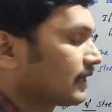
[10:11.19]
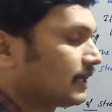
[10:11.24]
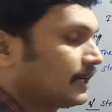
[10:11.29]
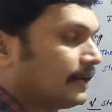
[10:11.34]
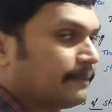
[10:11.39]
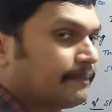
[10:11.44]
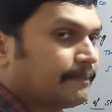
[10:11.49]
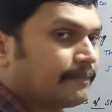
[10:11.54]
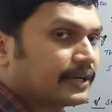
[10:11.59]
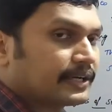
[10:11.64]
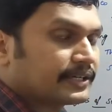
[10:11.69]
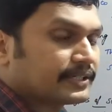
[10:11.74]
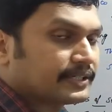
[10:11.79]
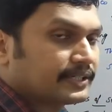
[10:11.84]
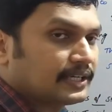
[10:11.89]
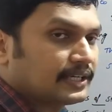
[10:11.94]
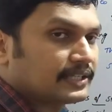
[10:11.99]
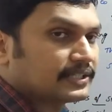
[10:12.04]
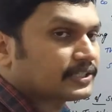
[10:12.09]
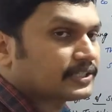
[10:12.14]

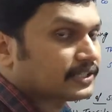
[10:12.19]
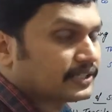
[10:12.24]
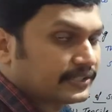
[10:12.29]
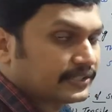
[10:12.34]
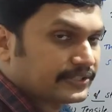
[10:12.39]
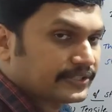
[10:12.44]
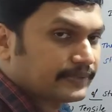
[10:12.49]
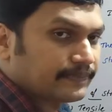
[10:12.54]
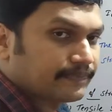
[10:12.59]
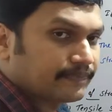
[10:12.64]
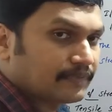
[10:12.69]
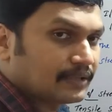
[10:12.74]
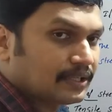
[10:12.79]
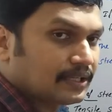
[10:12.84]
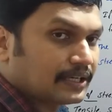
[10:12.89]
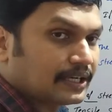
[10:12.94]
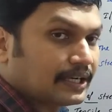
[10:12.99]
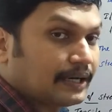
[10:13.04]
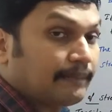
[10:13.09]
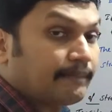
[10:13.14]
compressional stress.
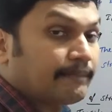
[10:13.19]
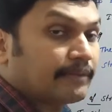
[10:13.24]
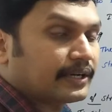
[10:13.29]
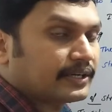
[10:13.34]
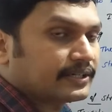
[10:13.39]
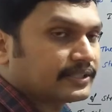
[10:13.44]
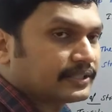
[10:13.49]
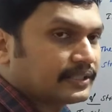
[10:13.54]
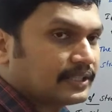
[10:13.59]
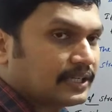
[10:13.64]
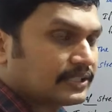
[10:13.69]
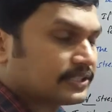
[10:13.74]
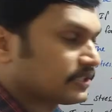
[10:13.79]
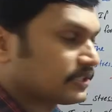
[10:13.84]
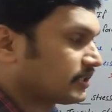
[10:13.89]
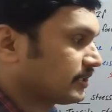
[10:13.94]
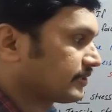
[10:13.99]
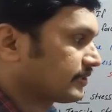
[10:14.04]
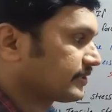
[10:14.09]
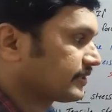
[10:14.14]
Compressional
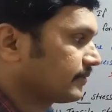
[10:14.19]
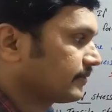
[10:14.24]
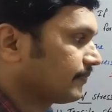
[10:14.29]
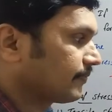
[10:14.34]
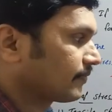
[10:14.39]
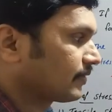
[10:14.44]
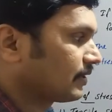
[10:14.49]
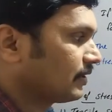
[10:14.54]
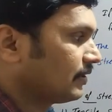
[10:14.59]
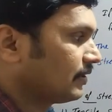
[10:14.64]
stress.